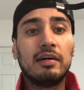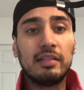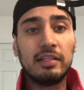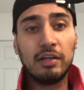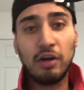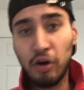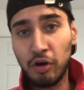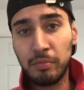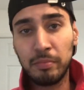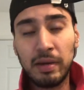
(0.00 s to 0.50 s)
the
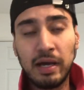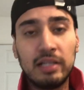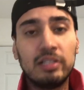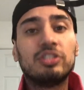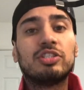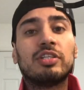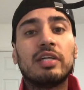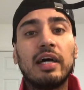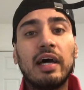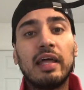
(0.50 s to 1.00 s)
home
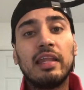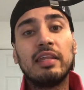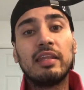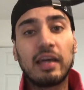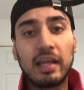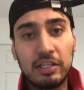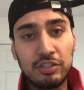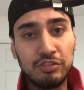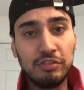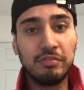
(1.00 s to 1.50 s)
match, and
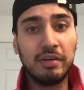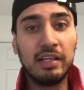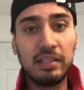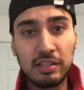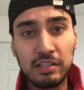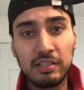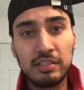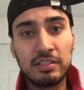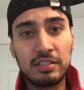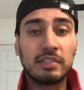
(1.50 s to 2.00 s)
against
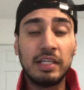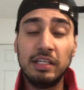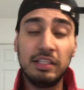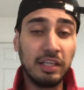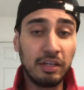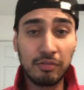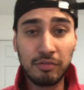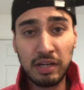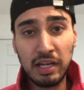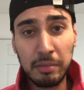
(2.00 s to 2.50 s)
Juventus, he
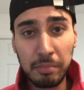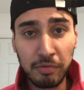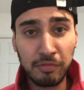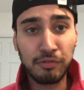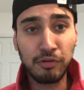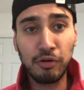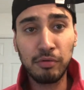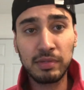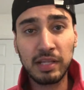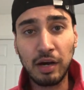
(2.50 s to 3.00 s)
didn't really
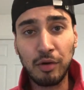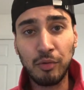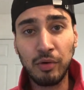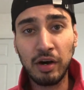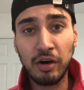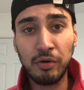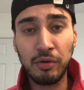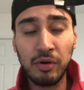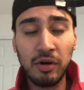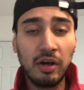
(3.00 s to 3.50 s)
perform that
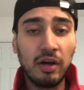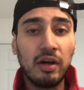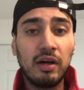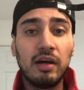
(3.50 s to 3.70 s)
well.